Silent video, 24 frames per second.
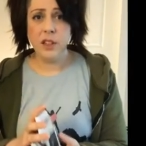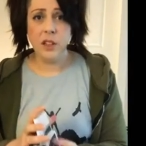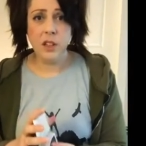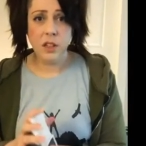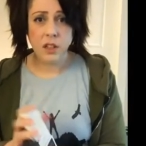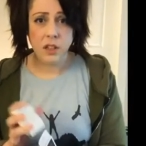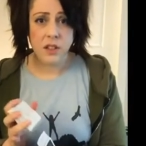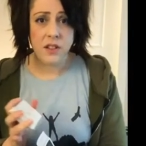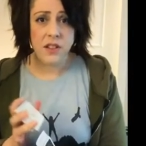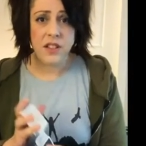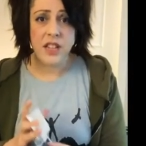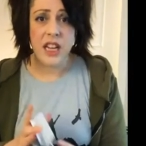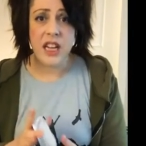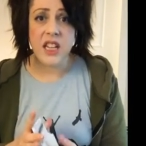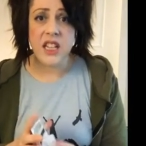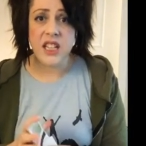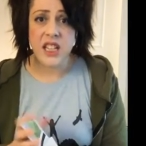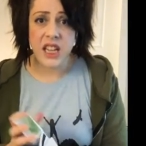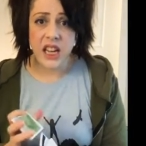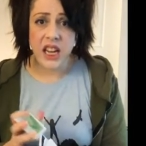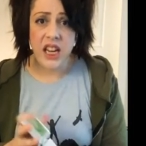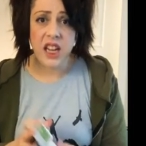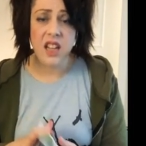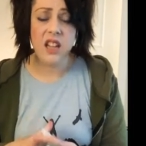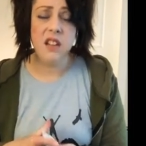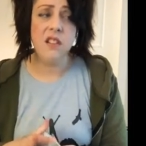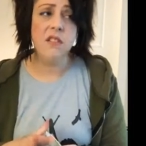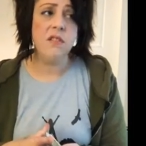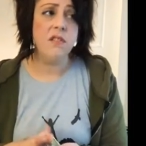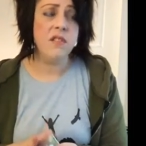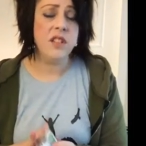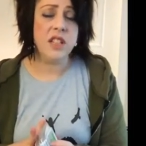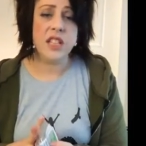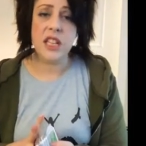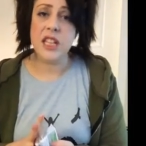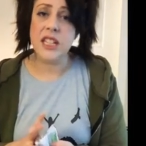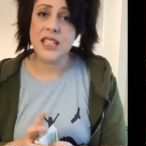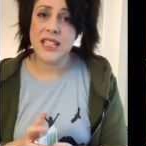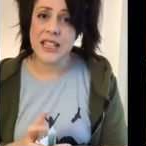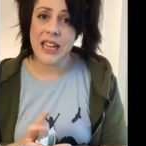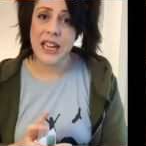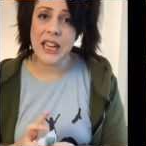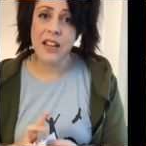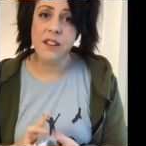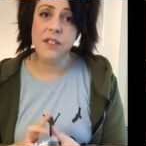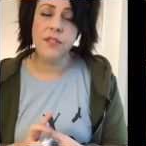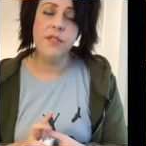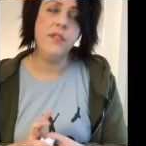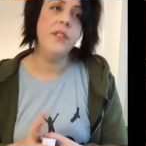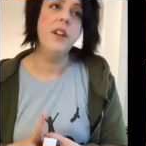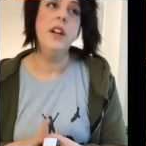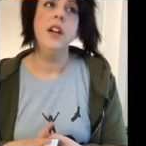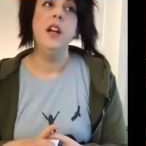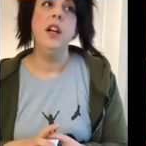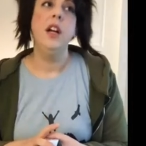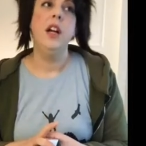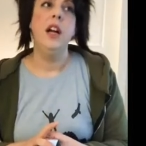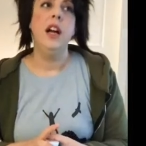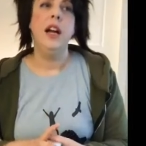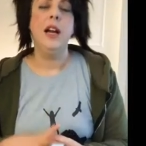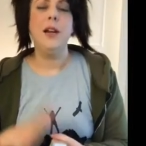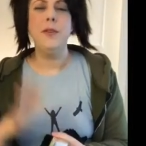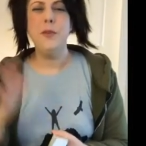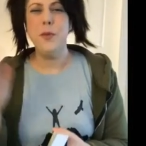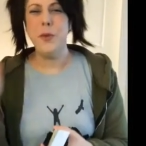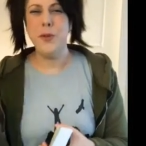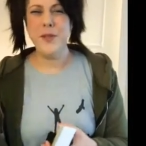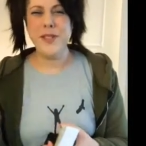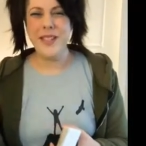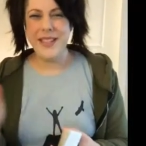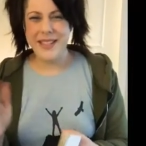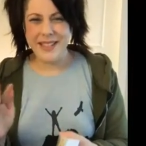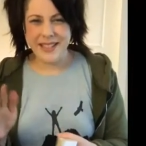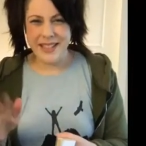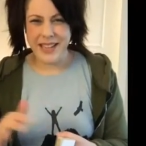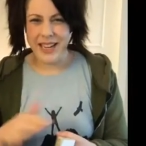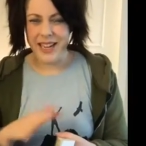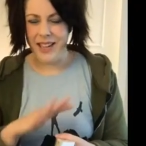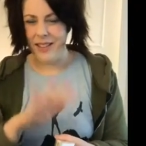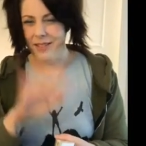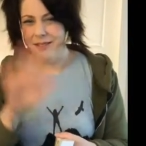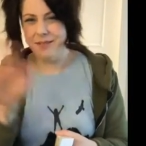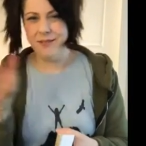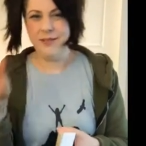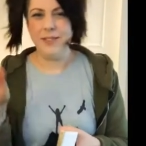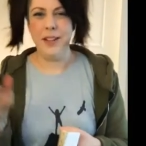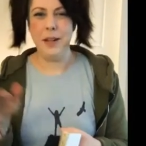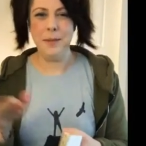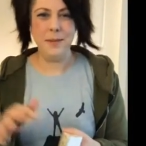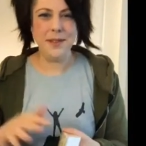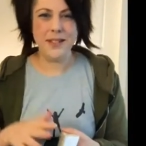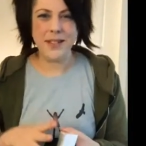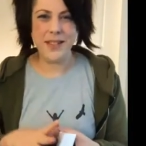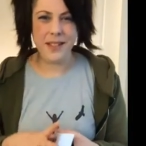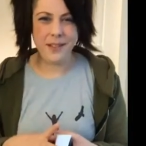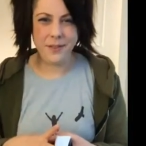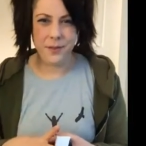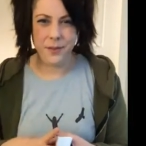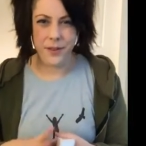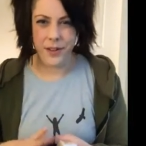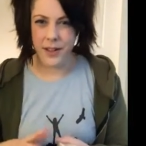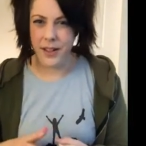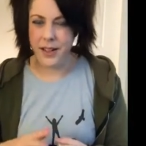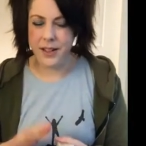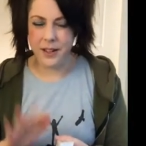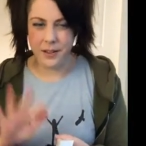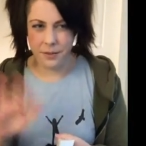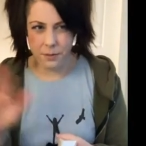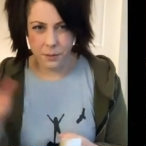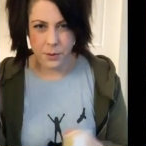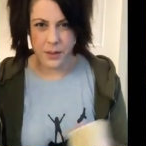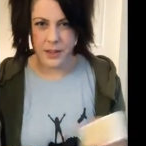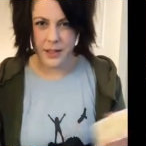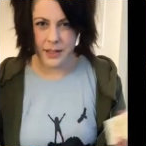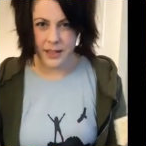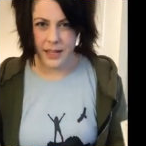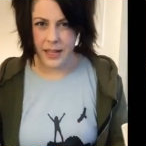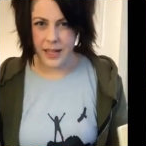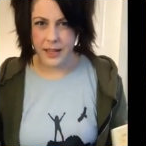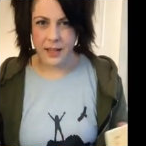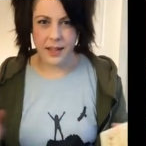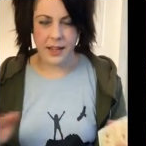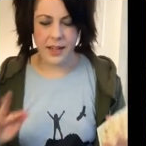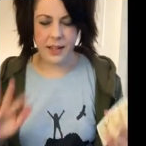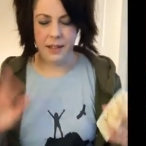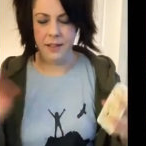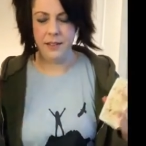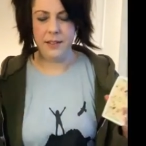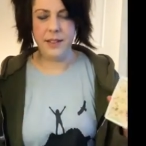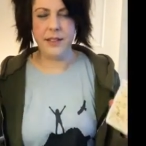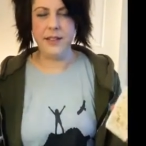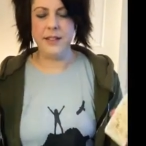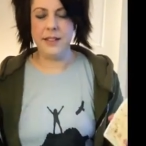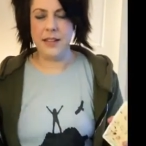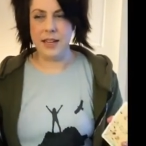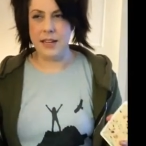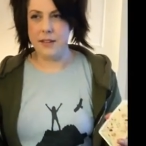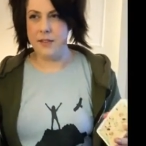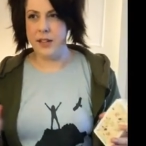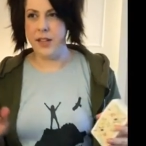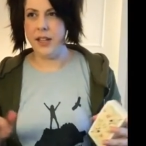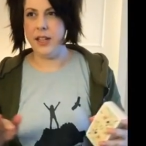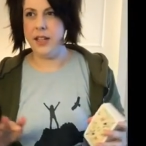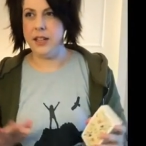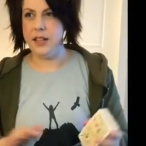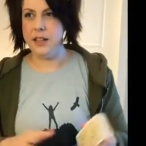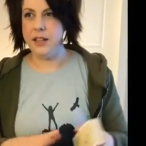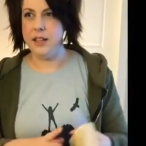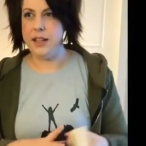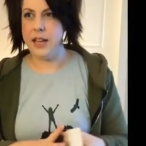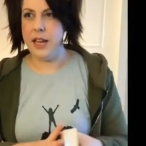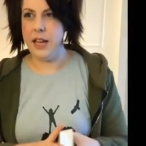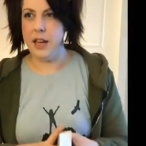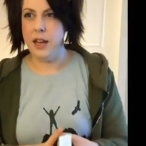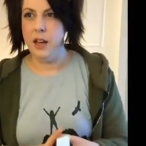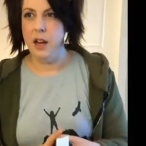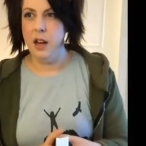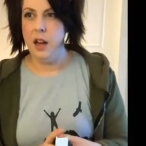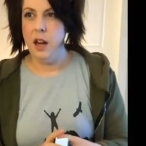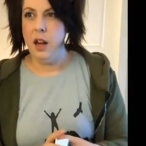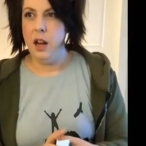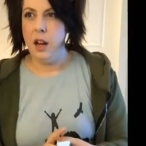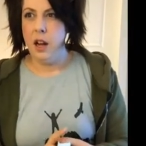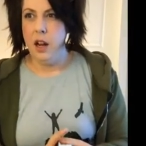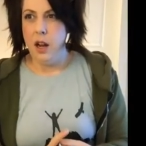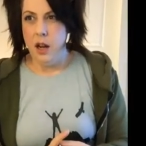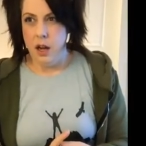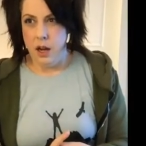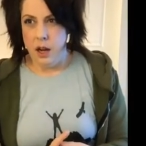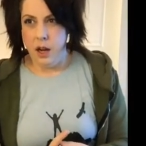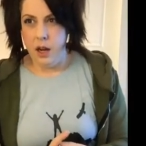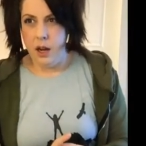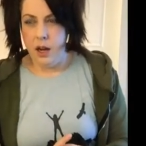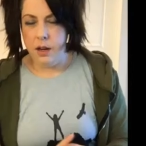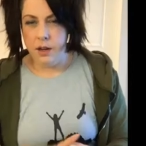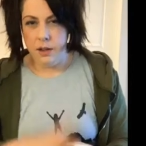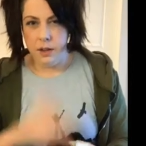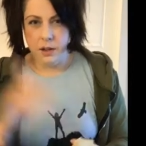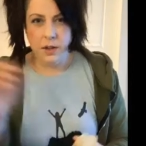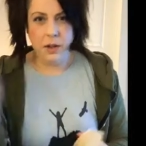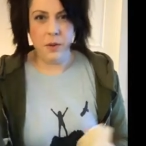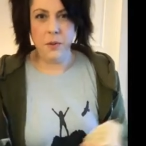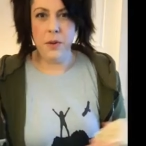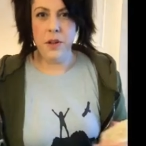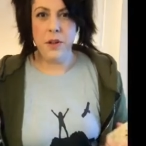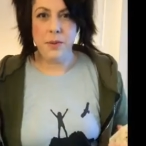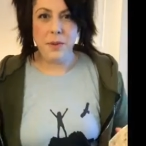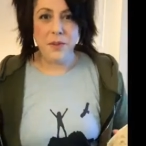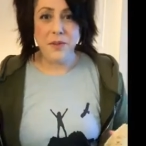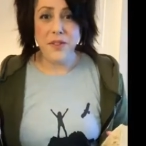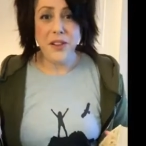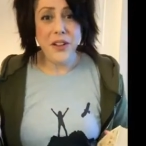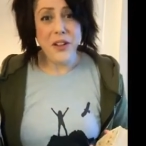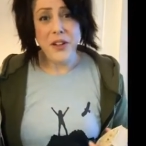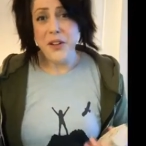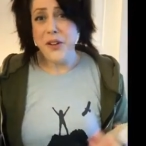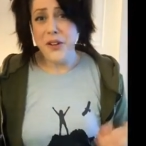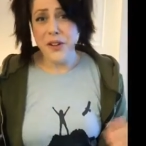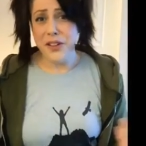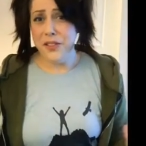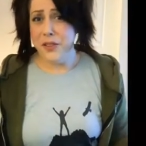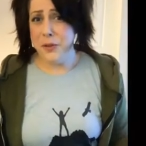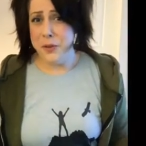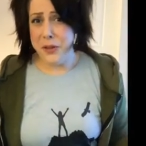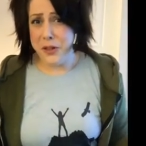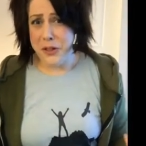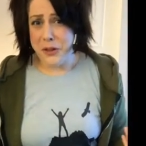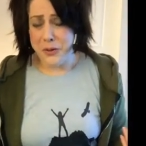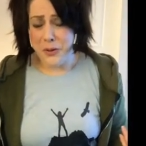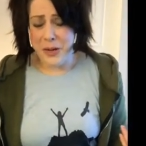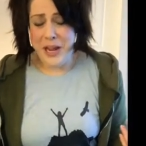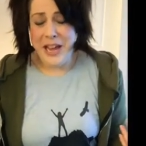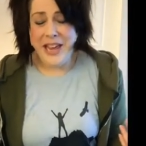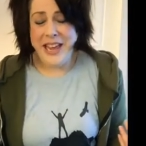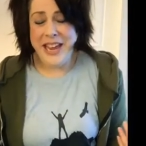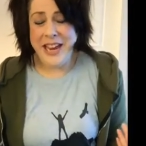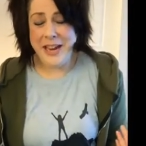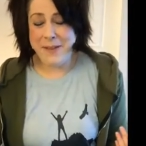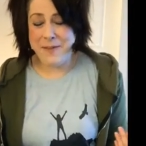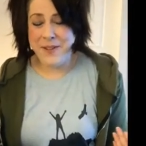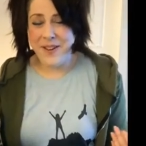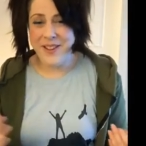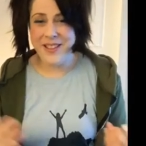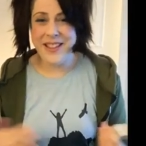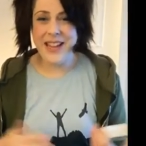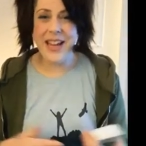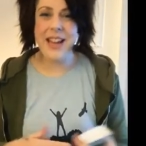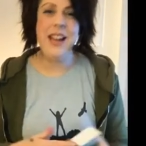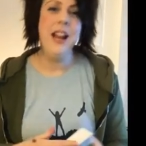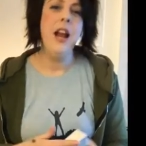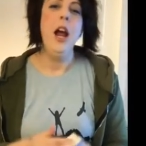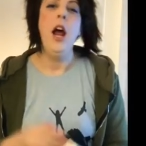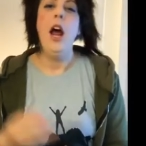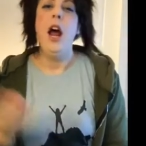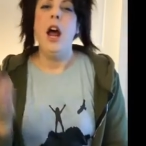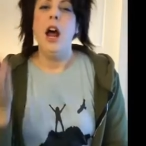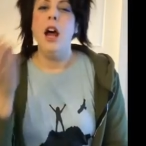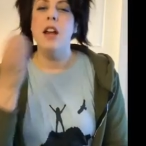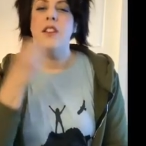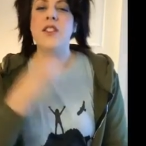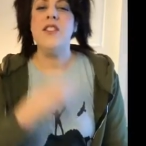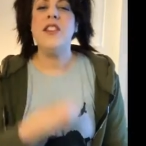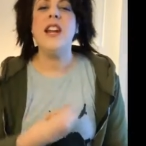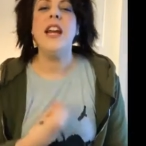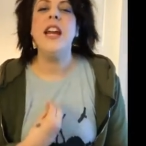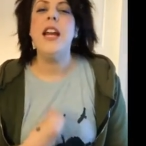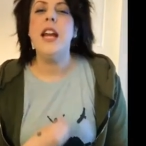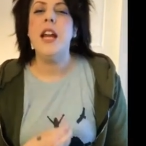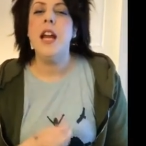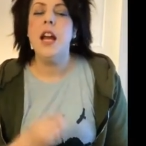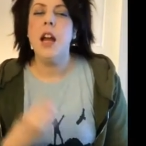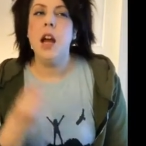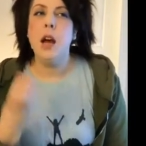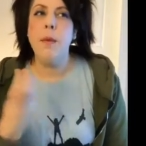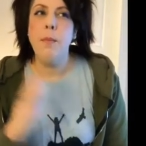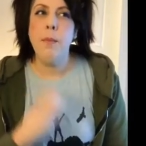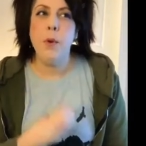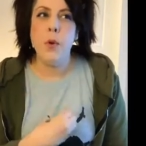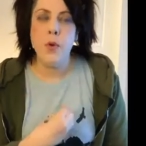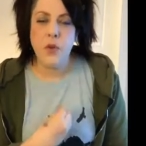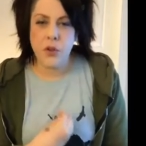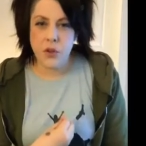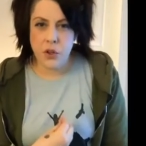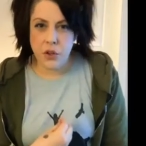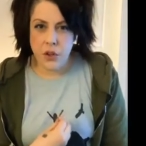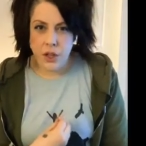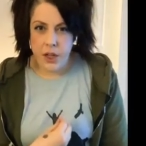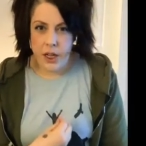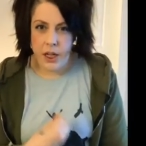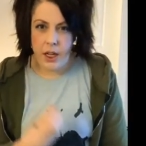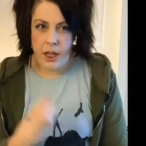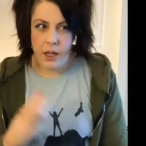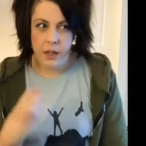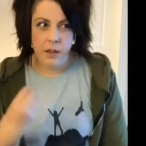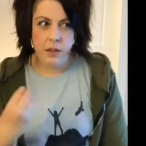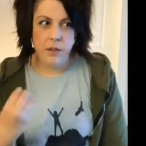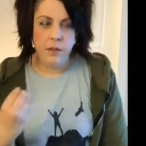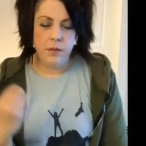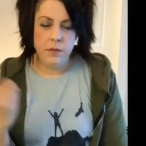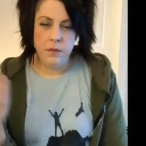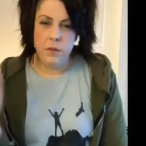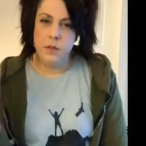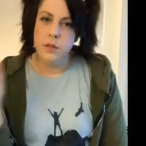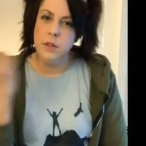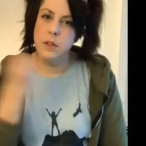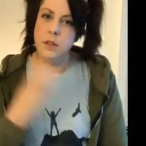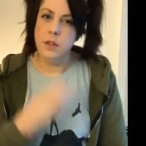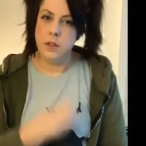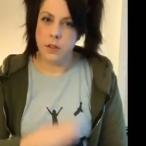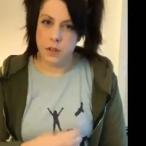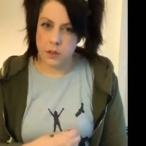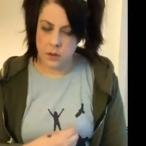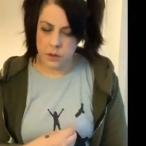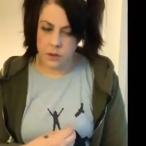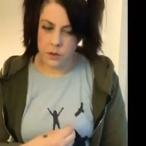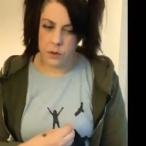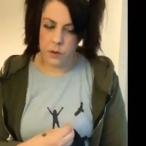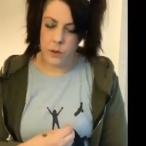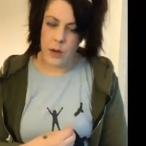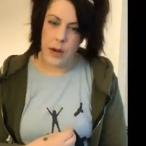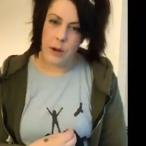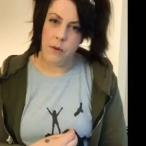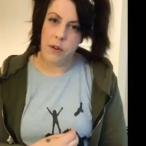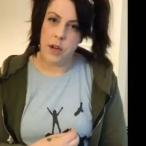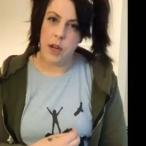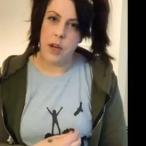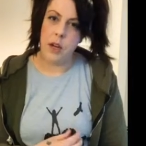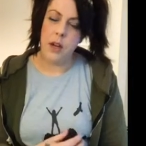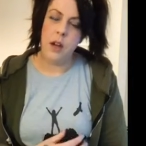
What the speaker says: stay sane, stay safe. I don't even want to say sane. I'm a schizophrenic. What's sanity? Let's not even get into that. You can watch my video if you want to know what I think about that. Stay emotionally grounded.